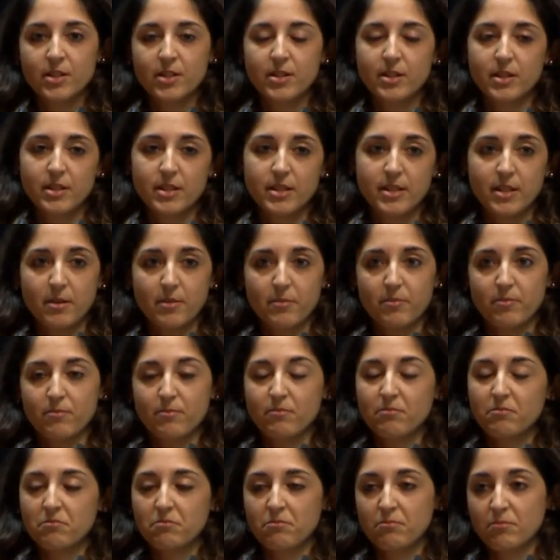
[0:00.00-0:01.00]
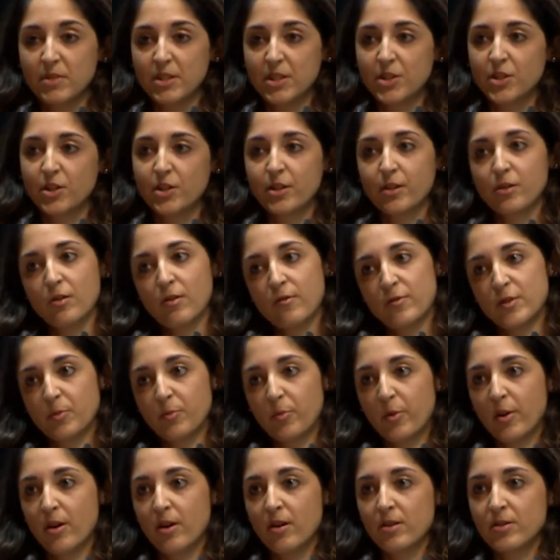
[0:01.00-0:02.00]
There is a metering of the
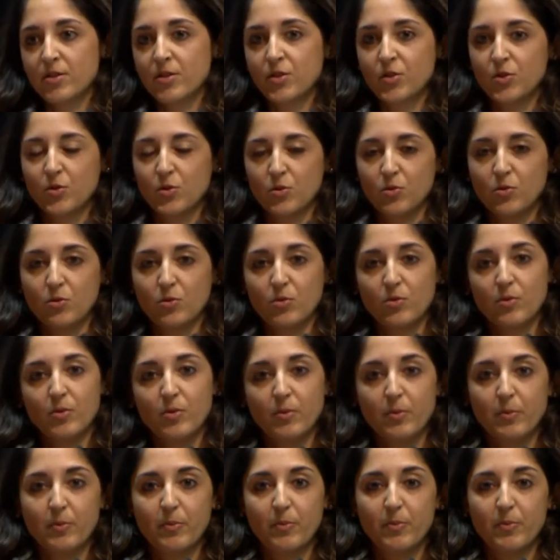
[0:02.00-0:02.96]
plants to